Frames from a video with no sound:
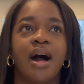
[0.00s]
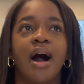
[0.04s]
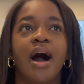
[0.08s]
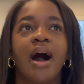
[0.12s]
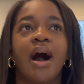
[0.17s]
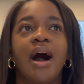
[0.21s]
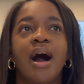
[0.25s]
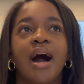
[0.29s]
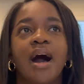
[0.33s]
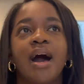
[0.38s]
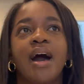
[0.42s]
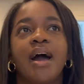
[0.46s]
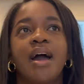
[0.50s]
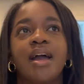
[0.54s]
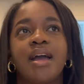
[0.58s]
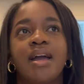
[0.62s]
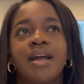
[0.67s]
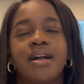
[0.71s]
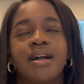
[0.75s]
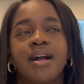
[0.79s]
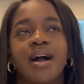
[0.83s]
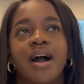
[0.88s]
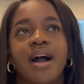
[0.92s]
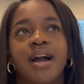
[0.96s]

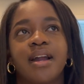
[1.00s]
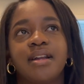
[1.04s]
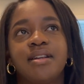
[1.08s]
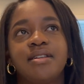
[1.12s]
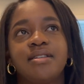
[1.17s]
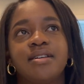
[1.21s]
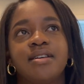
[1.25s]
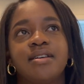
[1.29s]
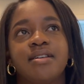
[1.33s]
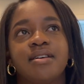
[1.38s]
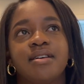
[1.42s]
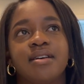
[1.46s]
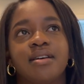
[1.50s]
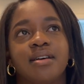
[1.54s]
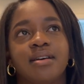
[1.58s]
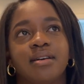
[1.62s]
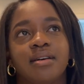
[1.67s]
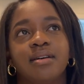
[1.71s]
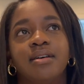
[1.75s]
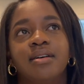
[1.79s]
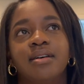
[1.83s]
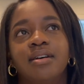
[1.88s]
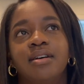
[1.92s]
I kind of did a